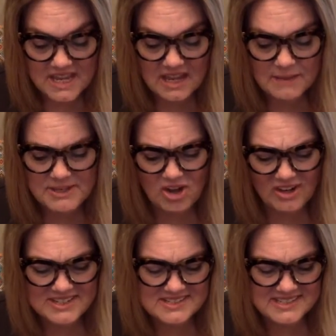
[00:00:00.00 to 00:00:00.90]
"I mean,
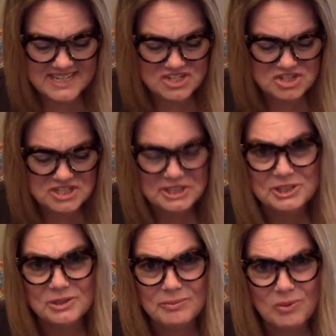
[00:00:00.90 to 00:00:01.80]
honestly, he's just a
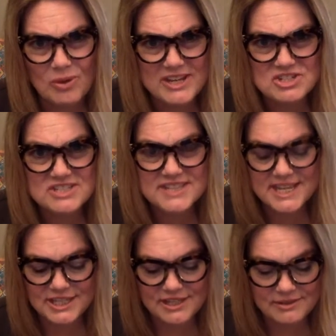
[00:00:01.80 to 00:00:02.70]
little boy, just
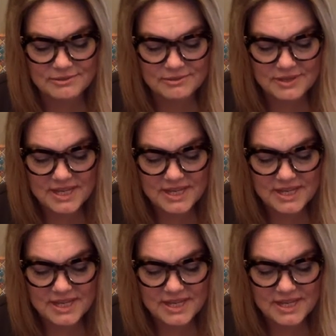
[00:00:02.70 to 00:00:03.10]
like you.